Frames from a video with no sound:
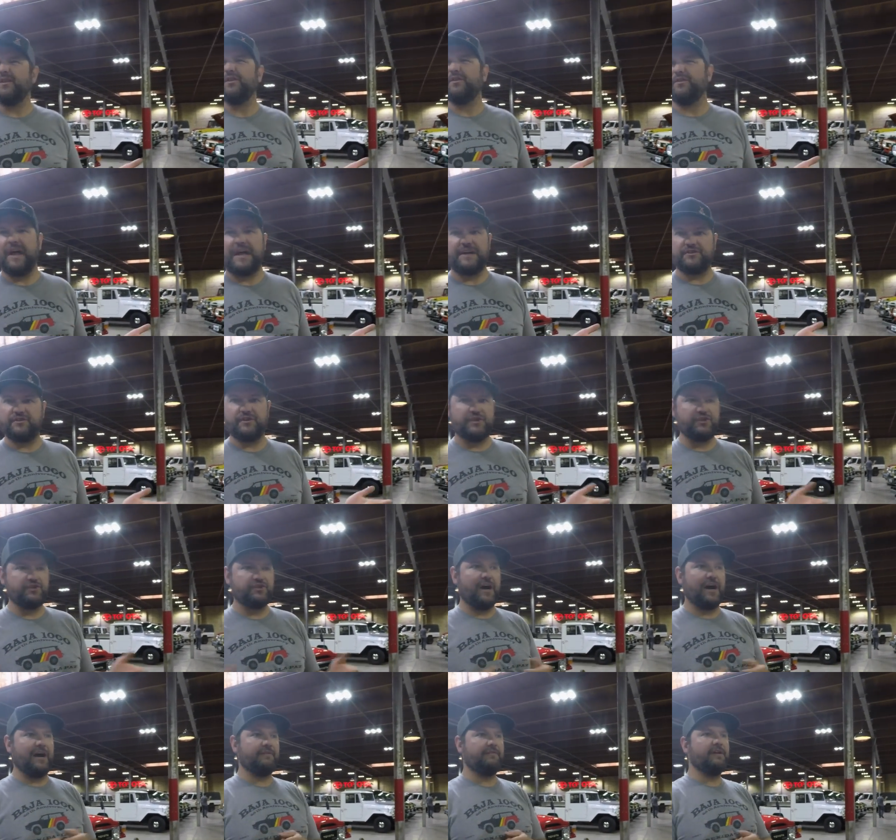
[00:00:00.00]
little nicer to
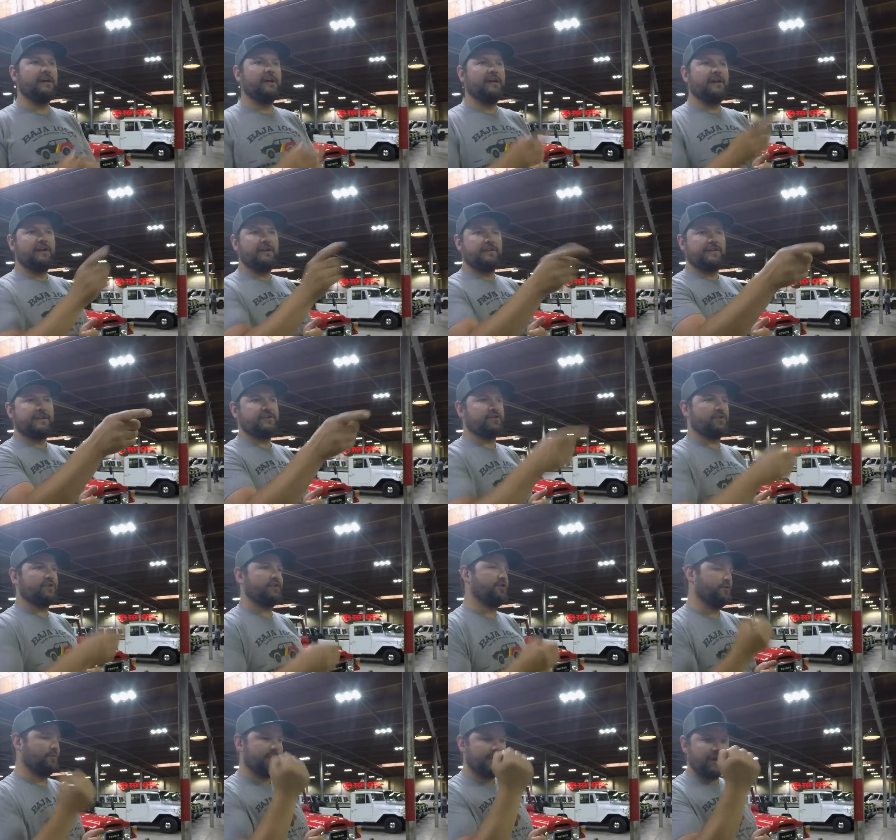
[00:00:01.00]
drive. These are
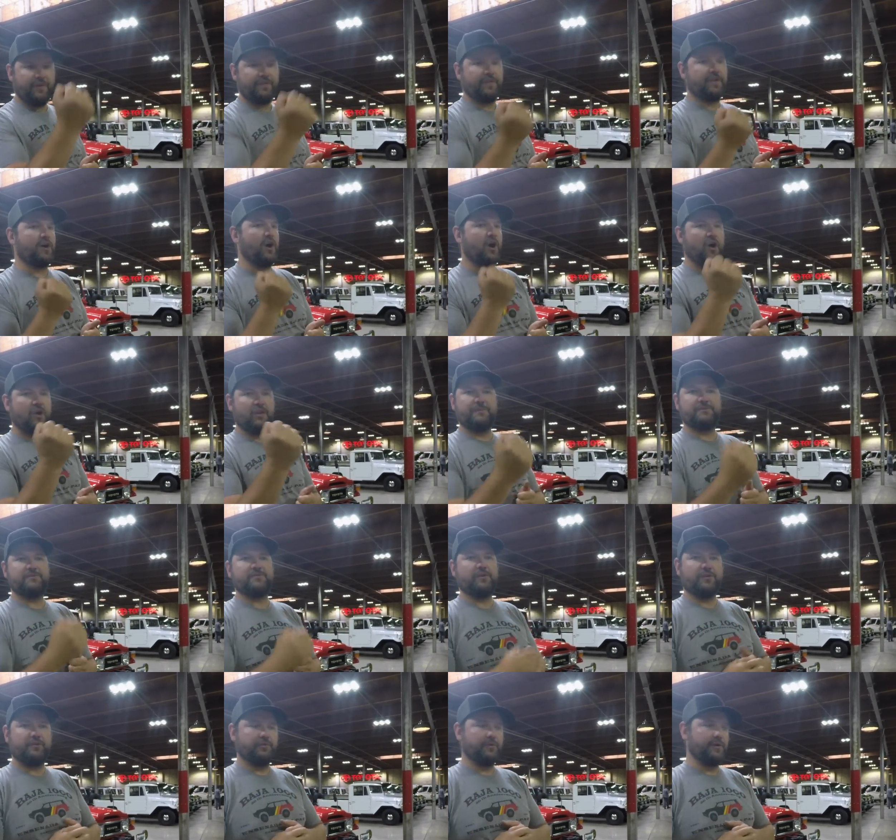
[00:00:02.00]
three on the column,
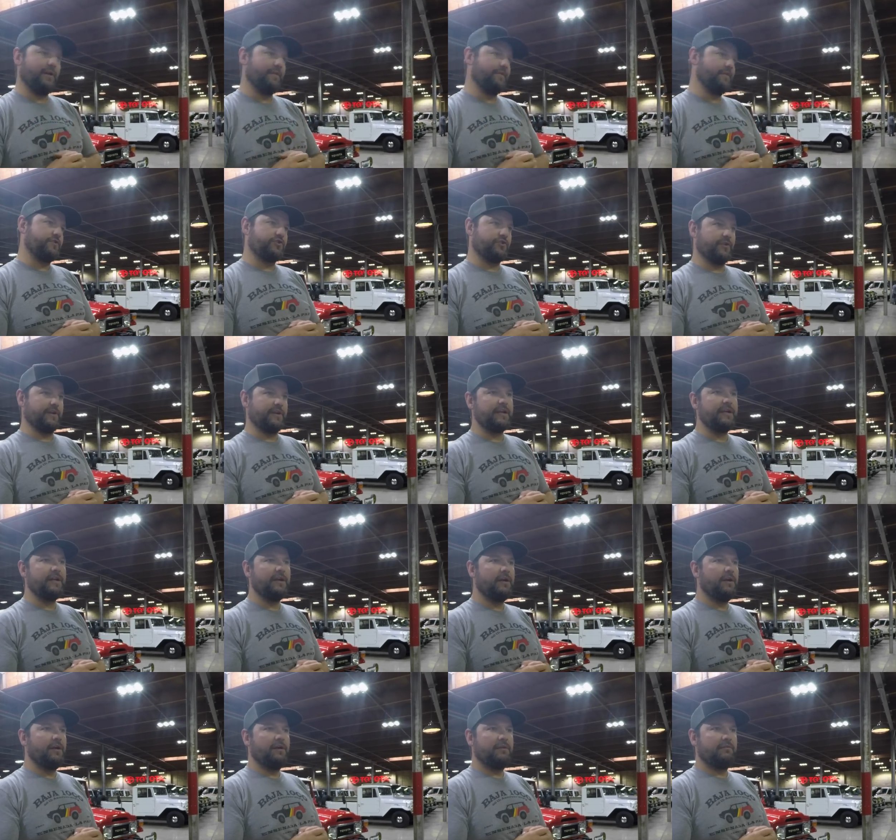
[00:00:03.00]
so three on the tree.
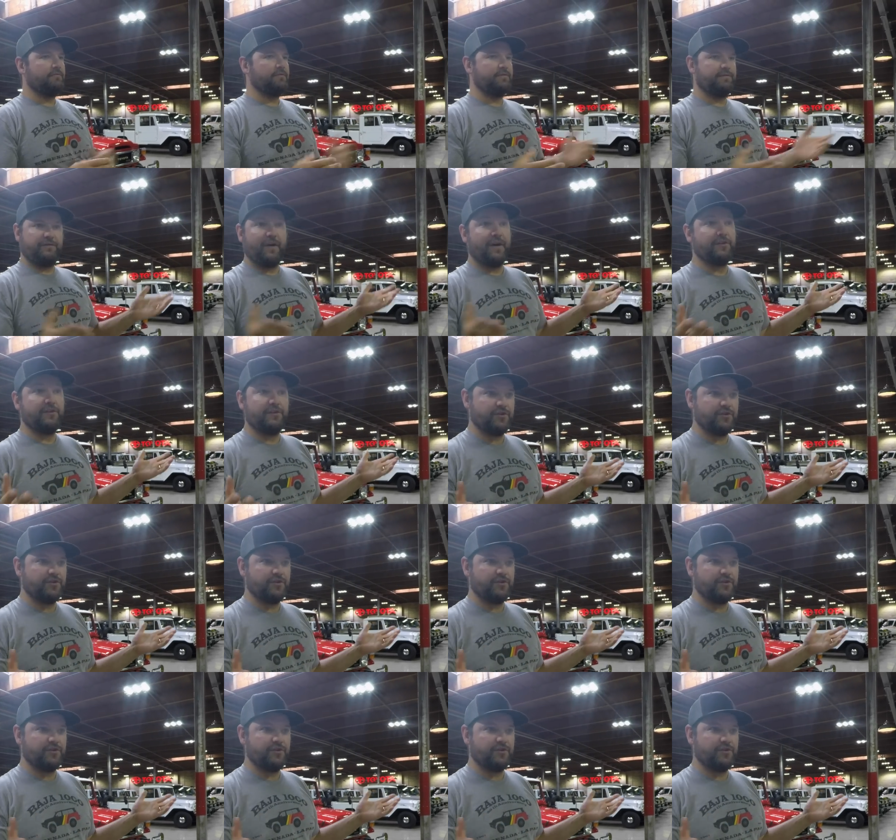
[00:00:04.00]
It's fun to